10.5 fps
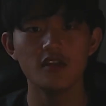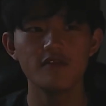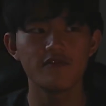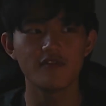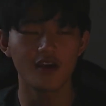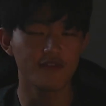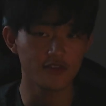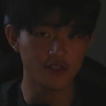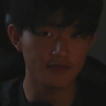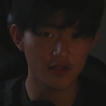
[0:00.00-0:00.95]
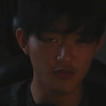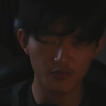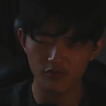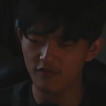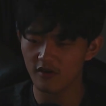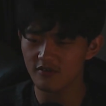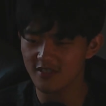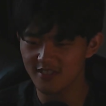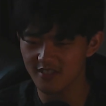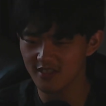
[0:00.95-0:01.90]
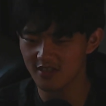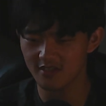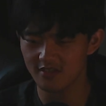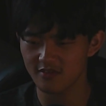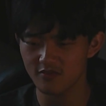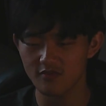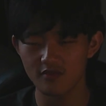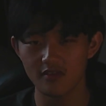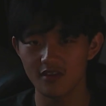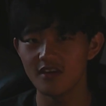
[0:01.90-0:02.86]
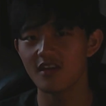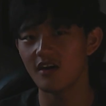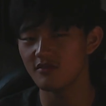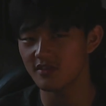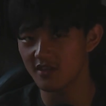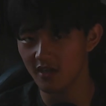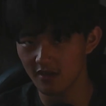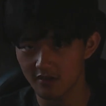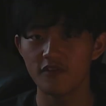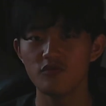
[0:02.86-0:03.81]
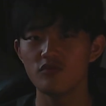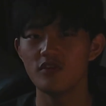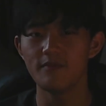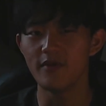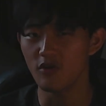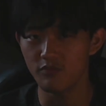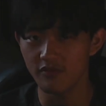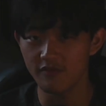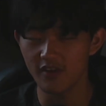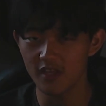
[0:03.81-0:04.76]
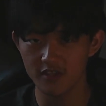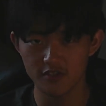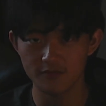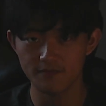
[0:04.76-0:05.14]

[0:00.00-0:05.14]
lived life as a man to prove how easy it is to learn how it's like to feel the male privilege.